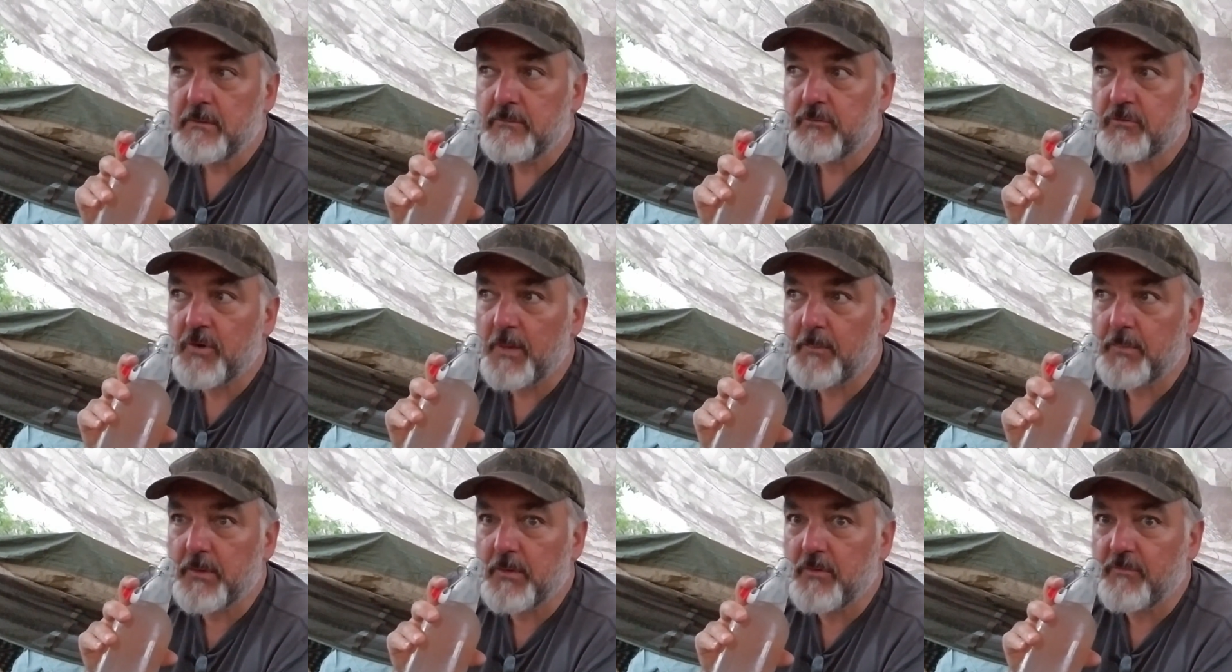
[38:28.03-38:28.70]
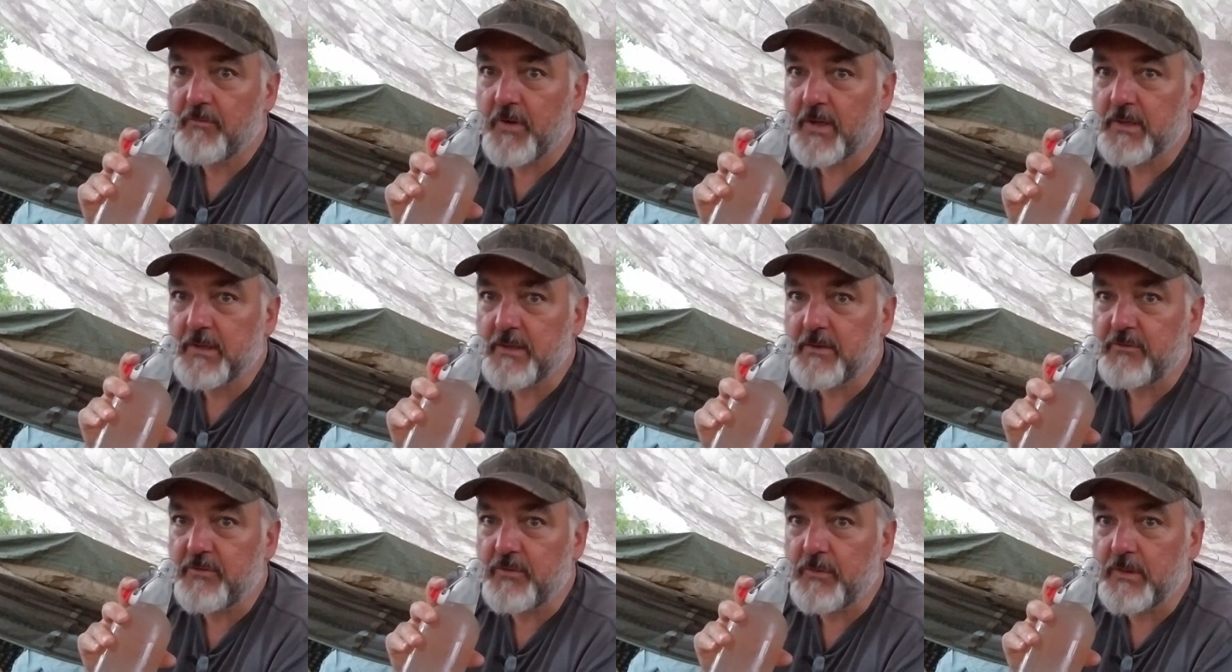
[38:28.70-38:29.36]
tropical vodka
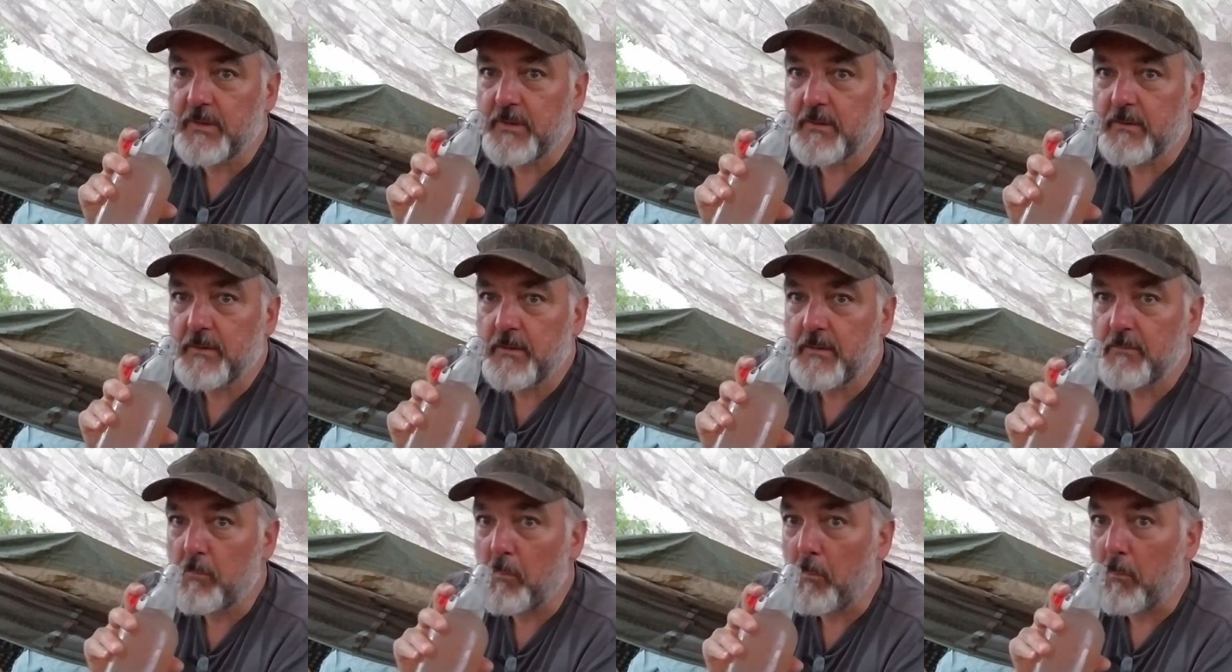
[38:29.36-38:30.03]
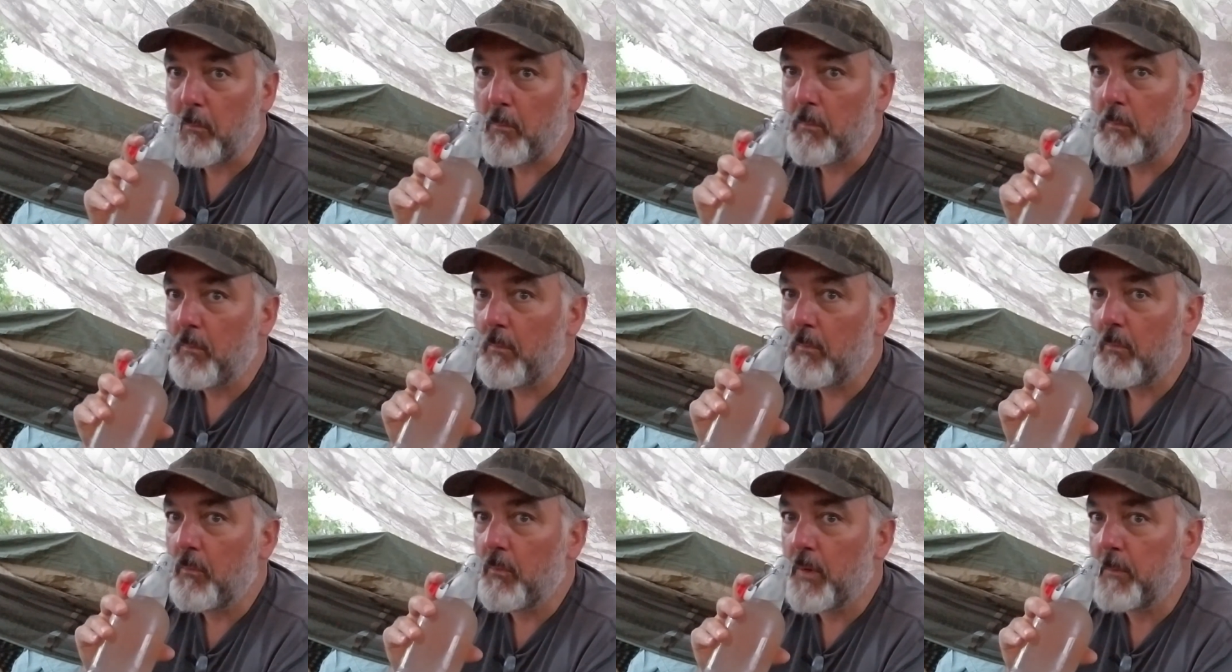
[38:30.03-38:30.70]
to it.
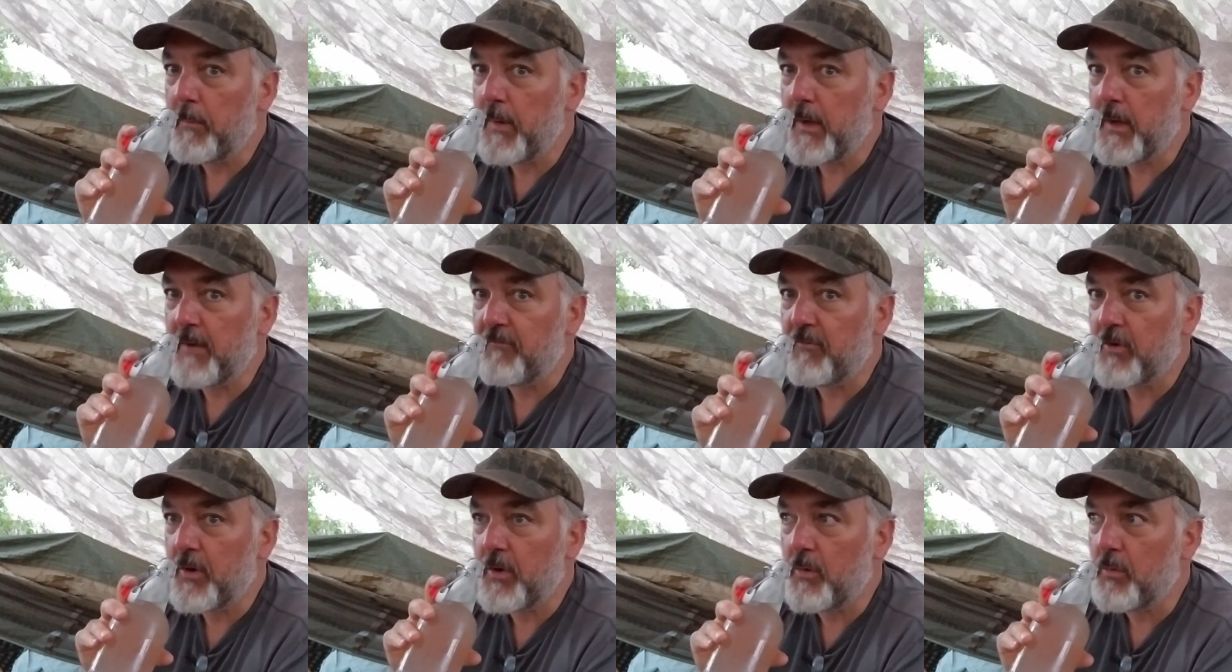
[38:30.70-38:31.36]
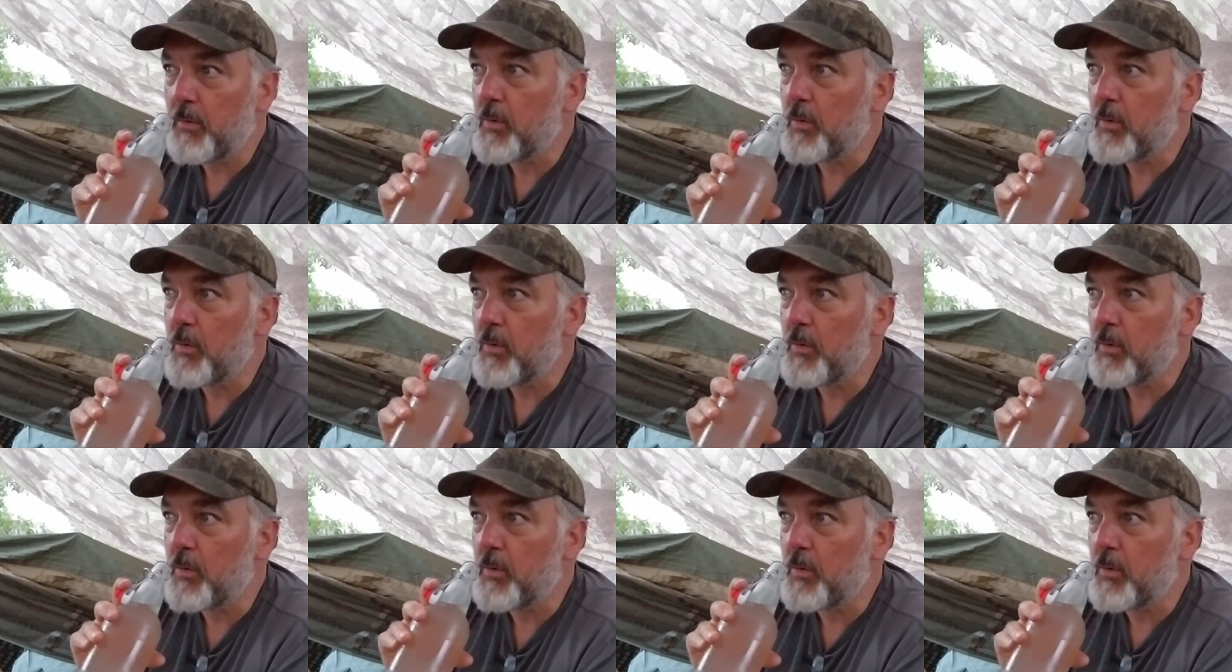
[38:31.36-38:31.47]
One may never know.